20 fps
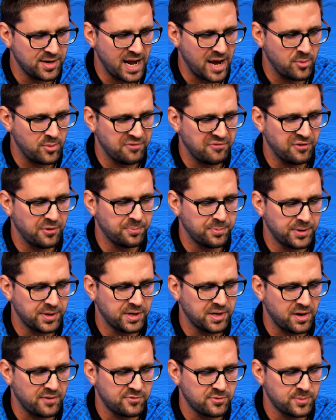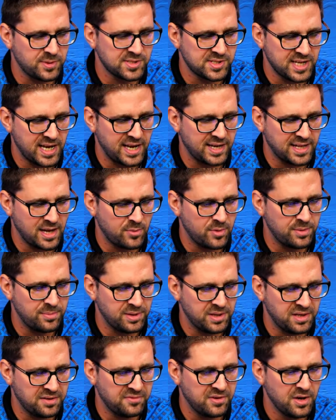and we feel pretty comfortable saying that we
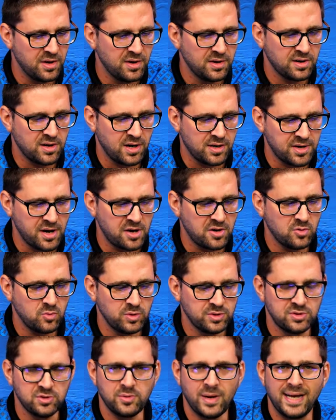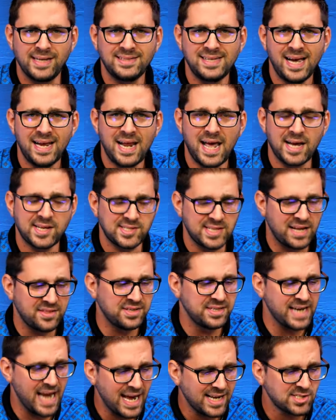believe Cardano will do a ten X. Now, the
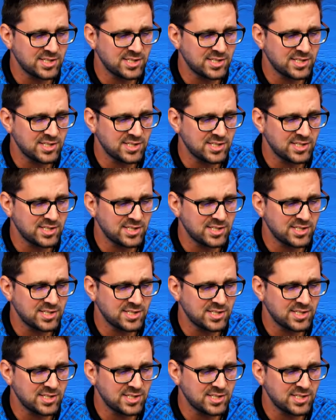next